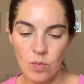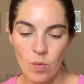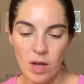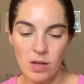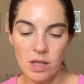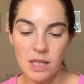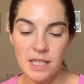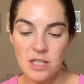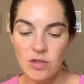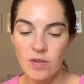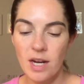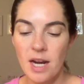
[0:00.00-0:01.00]
while
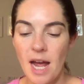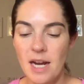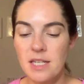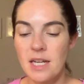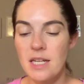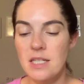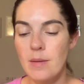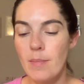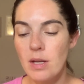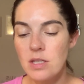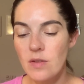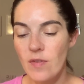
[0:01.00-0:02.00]
glycerin, acting as an
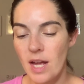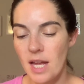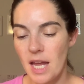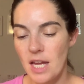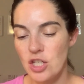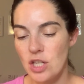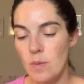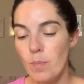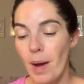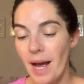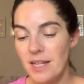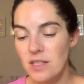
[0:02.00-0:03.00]
emulsifying agent,
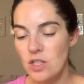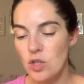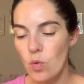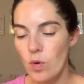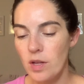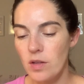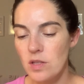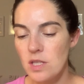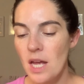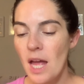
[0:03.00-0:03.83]
binds to oils,